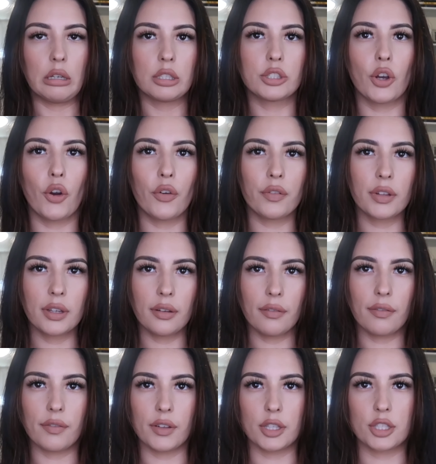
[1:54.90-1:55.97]
So hopefully it
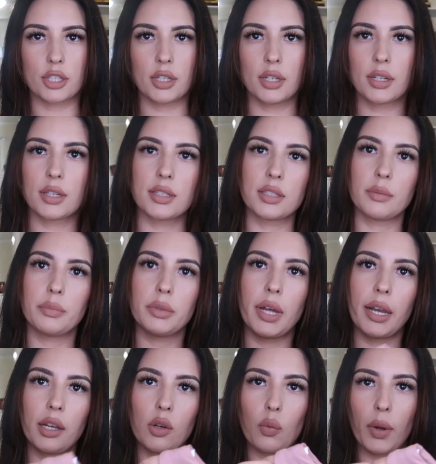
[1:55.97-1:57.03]
fits good because the
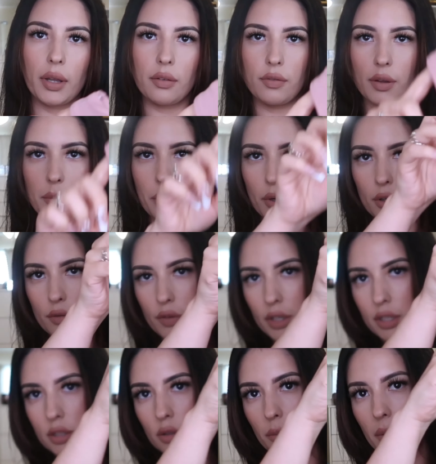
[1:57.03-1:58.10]
black and white fit
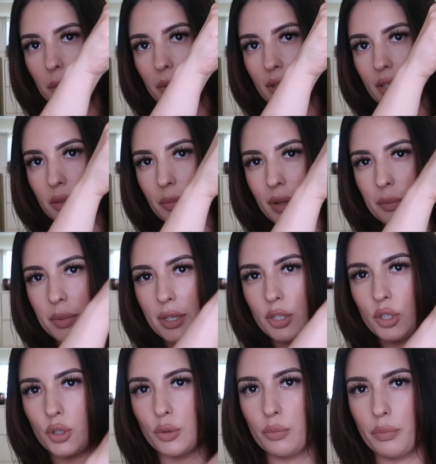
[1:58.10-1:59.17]
perfect. So maybe this might be
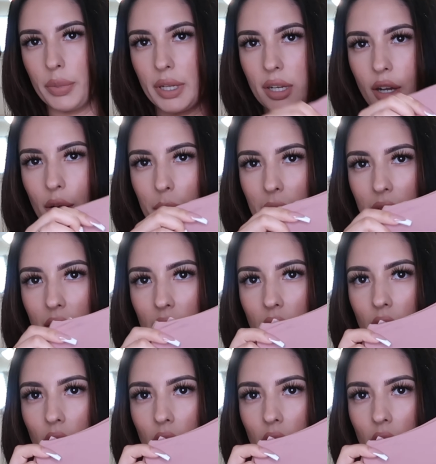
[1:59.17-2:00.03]
too big on me.